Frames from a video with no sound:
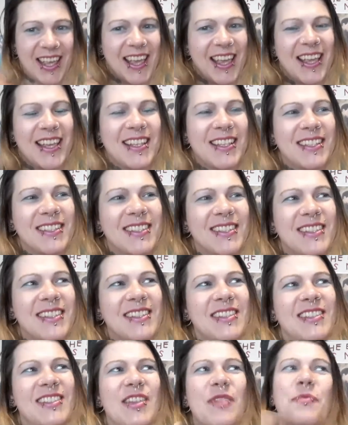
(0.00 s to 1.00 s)

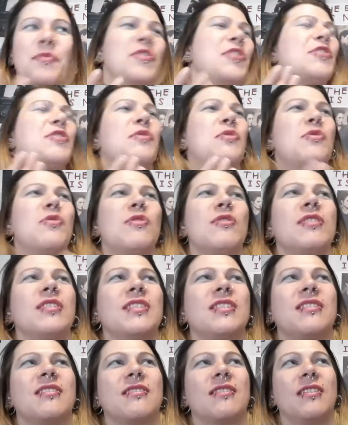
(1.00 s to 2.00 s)
is someone
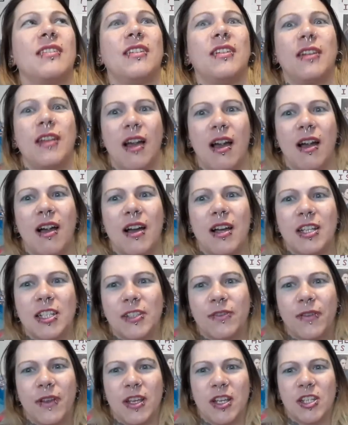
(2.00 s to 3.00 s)
ordered the
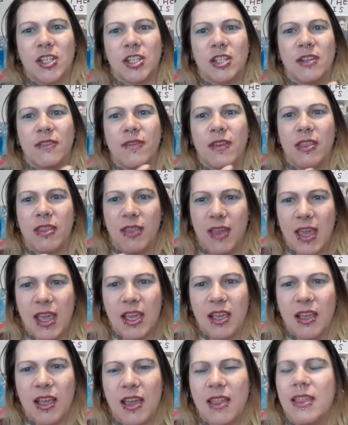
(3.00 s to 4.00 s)
large version of a
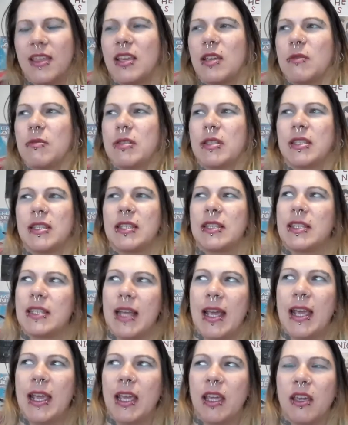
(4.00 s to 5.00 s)
thing. I think it was the
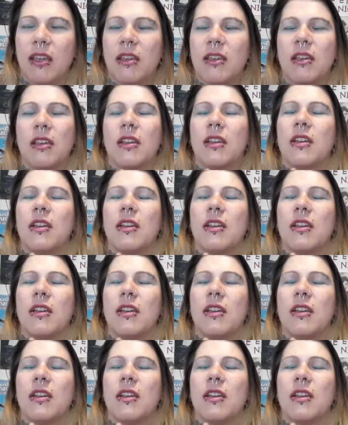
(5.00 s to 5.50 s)
steak.